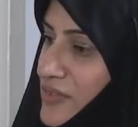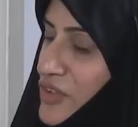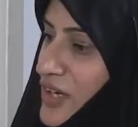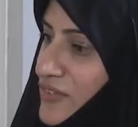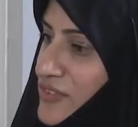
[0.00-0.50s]

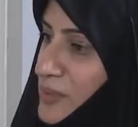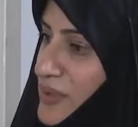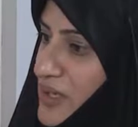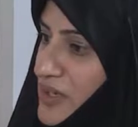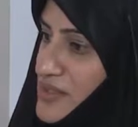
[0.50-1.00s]
you have the
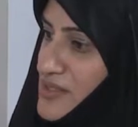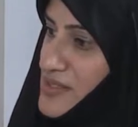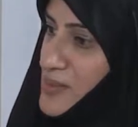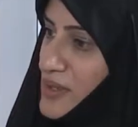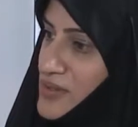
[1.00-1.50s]
bananas
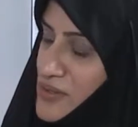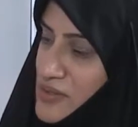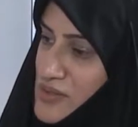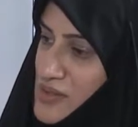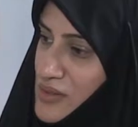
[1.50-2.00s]
as well, don't you?
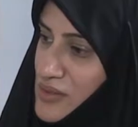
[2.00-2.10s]
So